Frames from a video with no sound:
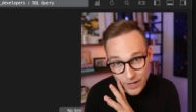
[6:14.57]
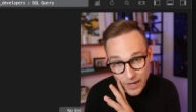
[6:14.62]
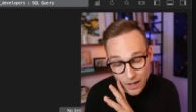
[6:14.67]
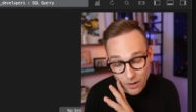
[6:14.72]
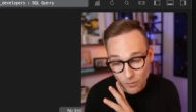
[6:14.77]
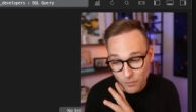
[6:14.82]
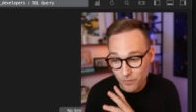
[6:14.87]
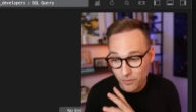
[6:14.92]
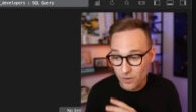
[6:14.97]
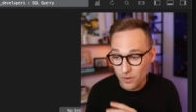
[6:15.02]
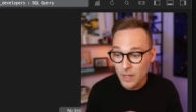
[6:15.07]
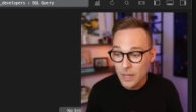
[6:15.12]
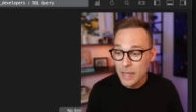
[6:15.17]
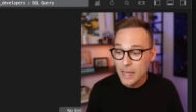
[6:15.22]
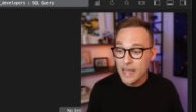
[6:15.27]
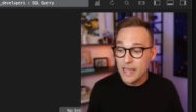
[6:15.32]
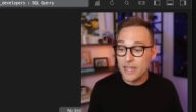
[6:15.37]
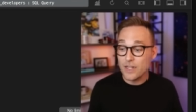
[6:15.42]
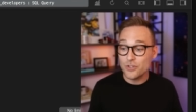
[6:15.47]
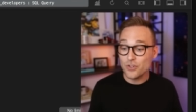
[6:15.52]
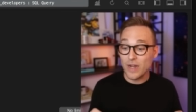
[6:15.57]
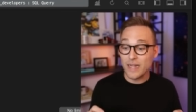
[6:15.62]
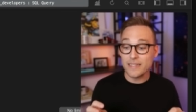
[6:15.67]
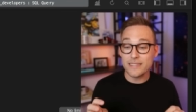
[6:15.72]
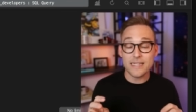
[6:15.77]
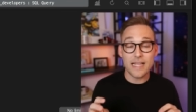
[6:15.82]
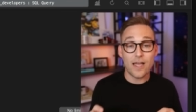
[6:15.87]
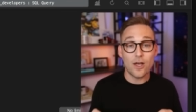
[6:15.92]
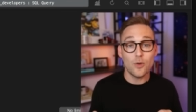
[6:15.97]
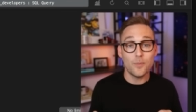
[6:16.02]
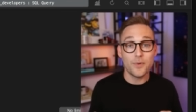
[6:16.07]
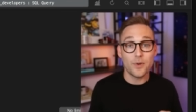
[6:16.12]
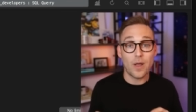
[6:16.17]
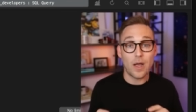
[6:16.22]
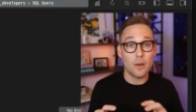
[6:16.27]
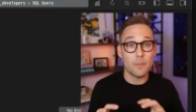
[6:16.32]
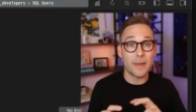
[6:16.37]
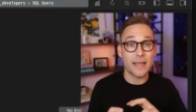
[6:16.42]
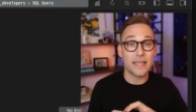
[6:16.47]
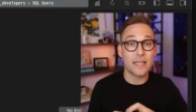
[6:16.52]
helpful. It tries to help you
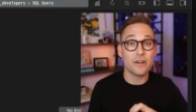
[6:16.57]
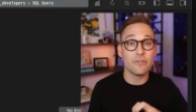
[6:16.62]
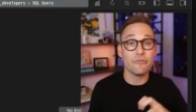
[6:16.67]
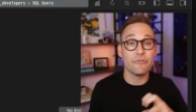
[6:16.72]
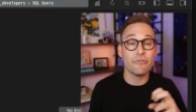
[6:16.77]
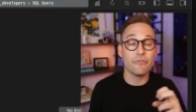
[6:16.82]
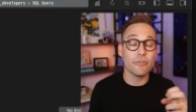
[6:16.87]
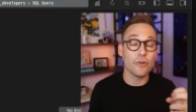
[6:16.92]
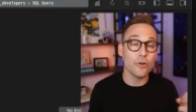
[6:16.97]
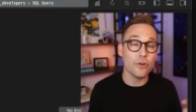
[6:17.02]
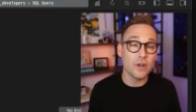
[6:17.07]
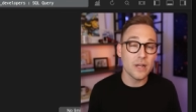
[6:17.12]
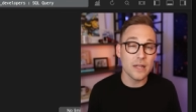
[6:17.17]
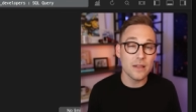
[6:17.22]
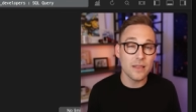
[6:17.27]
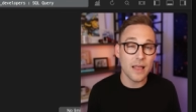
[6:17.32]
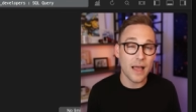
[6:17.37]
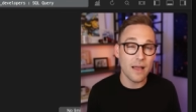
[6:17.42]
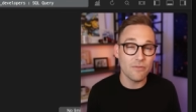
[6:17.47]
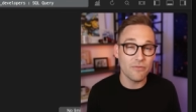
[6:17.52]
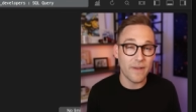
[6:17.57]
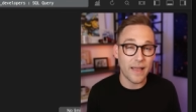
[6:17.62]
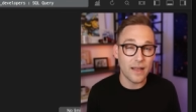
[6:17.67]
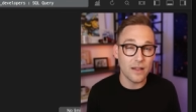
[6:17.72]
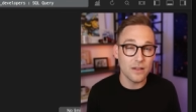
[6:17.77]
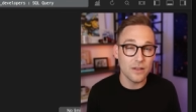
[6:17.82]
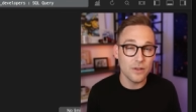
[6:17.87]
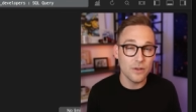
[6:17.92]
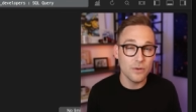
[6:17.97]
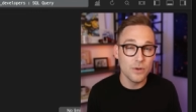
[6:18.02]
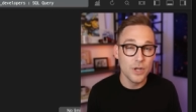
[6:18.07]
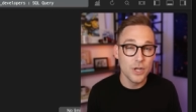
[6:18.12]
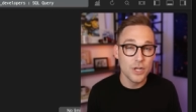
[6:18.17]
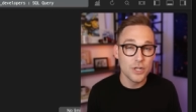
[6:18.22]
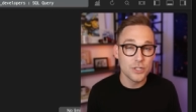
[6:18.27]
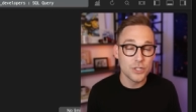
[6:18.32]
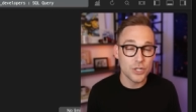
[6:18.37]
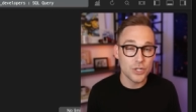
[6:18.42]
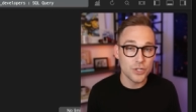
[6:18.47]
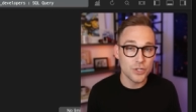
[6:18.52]
out by converting that value
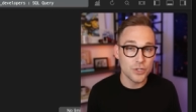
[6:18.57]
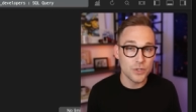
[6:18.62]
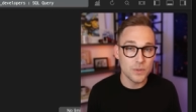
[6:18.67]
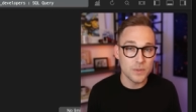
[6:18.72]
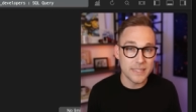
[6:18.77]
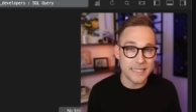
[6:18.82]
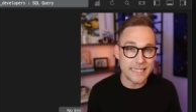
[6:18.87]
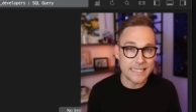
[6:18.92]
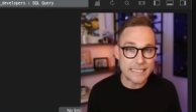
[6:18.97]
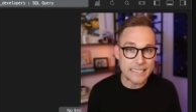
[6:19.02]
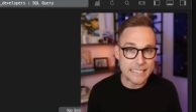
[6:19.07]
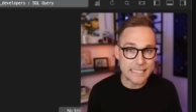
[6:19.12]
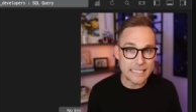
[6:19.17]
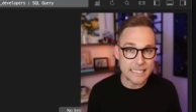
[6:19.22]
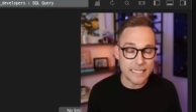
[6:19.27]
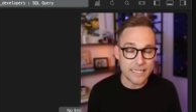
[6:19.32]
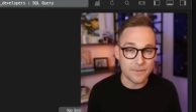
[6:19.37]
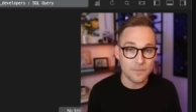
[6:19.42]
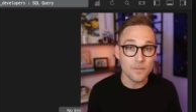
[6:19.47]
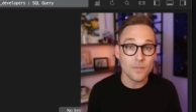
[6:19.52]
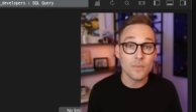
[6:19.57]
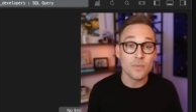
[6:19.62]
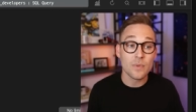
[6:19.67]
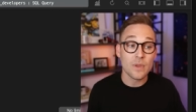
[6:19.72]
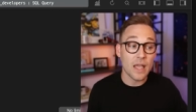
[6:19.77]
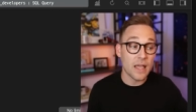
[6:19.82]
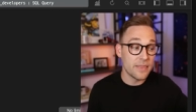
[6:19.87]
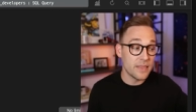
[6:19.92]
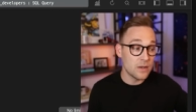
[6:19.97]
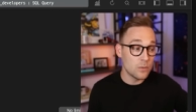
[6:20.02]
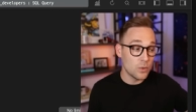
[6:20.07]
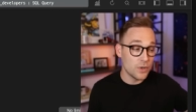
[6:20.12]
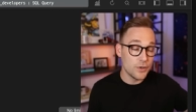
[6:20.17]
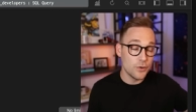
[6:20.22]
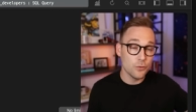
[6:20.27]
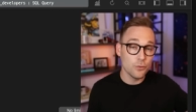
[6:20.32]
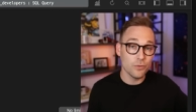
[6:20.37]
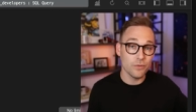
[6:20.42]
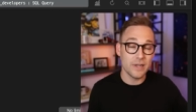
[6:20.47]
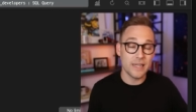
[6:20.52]
to UTC. And then when
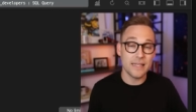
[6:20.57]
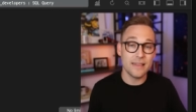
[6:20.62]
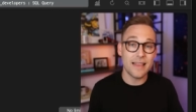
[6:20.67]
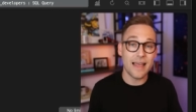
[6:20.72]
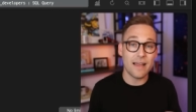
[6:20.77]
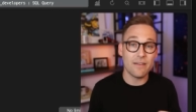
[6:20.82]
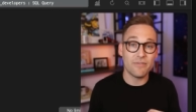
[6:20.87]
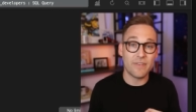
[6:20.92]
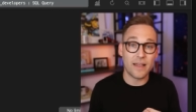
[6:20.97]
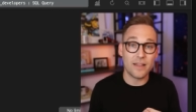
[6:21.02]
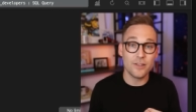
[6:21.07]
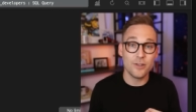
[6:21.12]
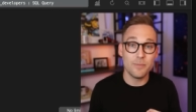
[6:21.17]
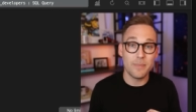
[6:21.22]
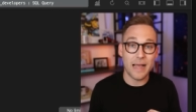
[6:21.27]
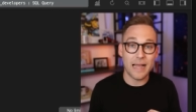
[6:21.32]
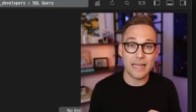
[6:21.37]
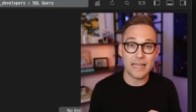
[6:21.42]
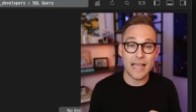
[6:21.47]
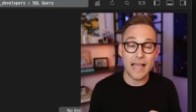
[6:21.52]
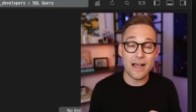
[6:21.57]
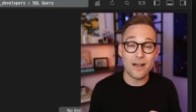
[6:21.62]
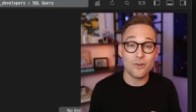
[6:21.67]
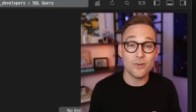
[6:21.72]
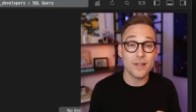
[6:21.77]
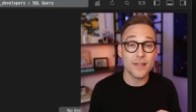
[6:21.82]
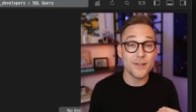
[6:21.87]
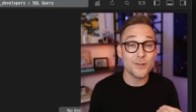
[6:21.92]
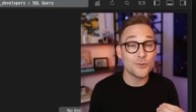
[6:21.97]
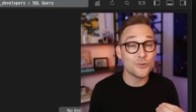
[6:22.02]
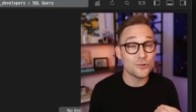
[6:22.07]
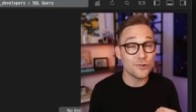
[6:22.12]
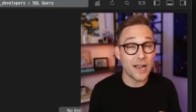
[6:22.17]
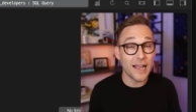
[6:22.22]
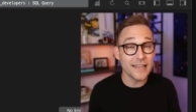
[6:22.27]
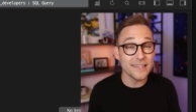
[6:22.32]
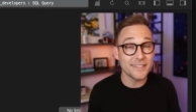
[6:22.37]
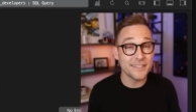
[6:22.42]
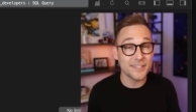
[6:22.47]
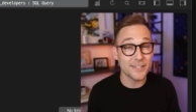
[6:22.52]
you read that value back out, it
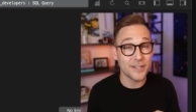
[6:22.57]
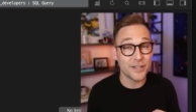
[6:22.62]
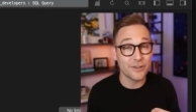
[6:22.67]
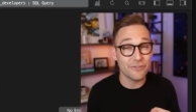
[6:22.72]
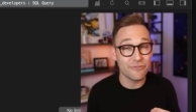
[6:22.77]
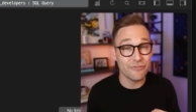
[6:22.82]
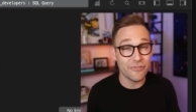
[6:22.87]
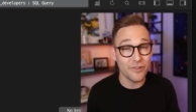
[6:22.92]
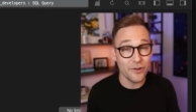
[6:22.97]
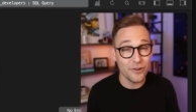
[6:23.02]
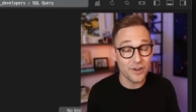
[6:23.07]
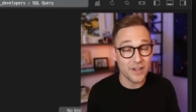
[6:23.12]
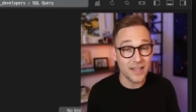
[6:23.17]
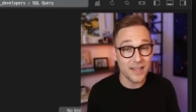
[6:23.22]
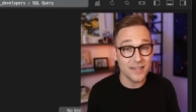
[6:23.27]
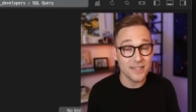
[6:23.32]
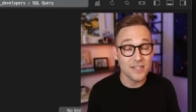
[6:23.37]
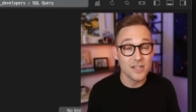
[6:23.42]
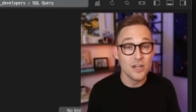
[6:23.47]
tries to convert it